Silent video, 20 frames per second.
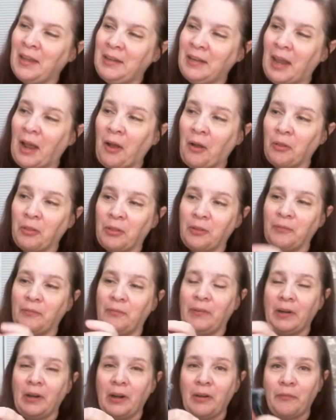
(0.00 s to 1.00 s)
now, the
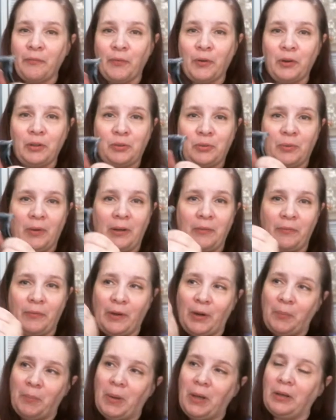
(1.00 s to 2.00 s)
very first Ren Fair
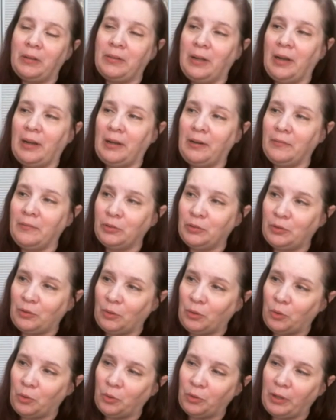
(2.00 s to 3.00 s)
mug that I ever
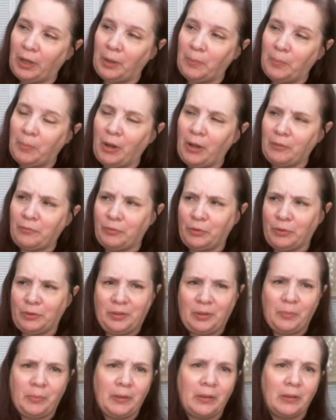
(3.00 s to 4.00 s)
sold, I bought for
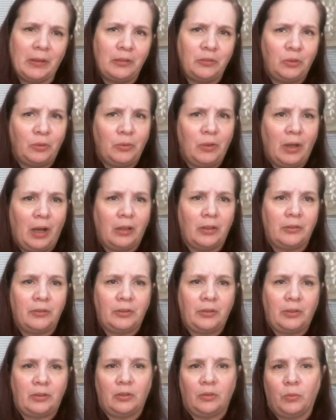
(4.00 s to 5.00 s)
something like $2
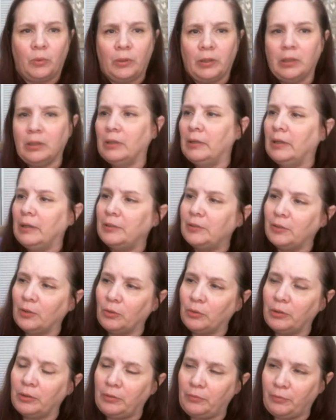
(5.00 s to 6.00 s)
at Goodwill and I sold
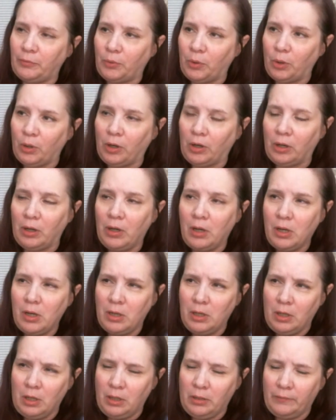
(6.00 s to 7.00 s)
it for
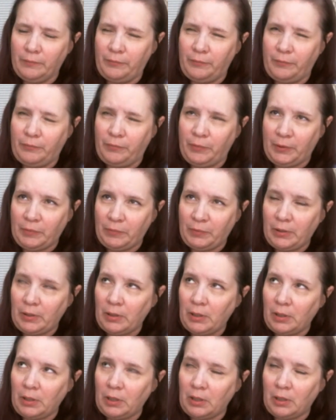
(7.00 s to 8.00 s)

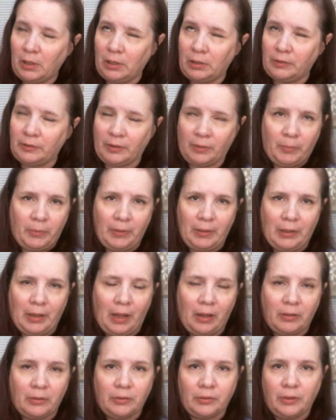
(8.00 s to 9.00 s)
50 something
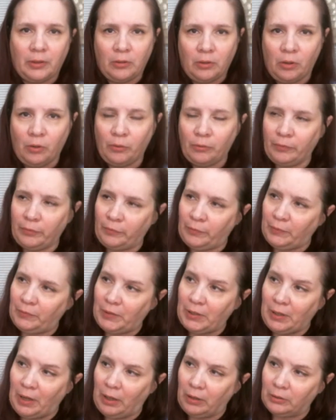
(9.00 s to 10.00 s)
dollars, a little over
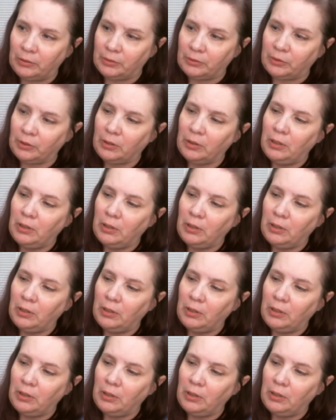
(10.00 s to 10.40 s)
$50.